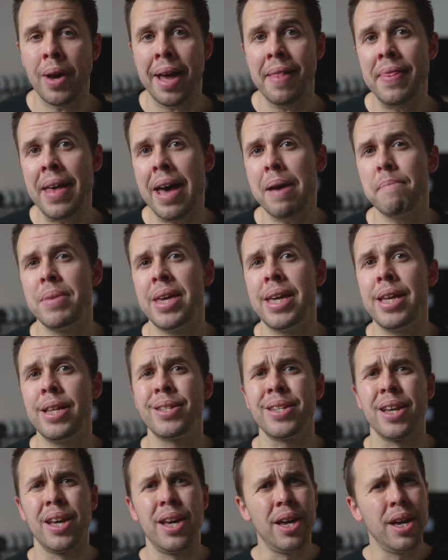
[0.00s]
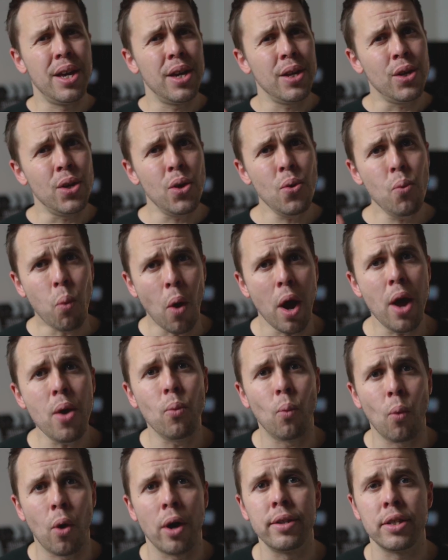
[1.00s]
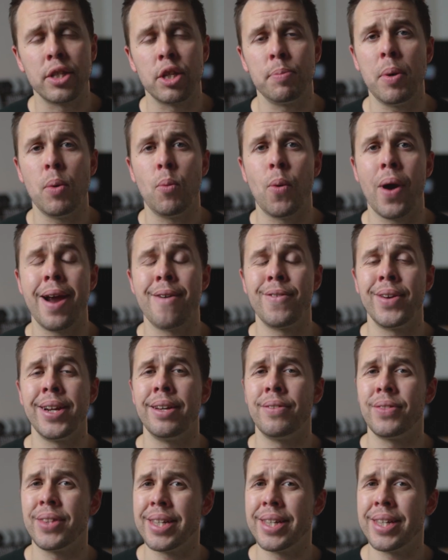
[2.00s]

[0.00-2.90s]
And that means you won't want to be wearing